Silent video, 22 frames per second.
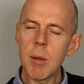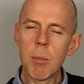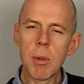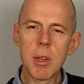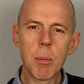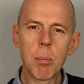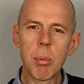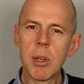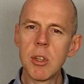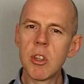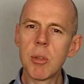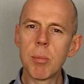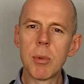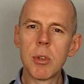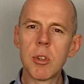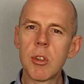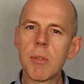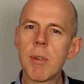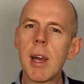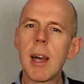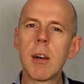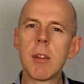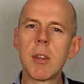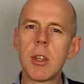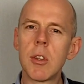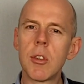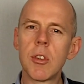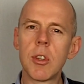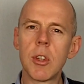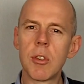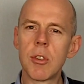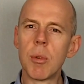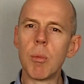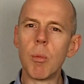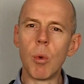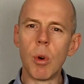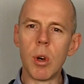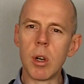But the principles of how this system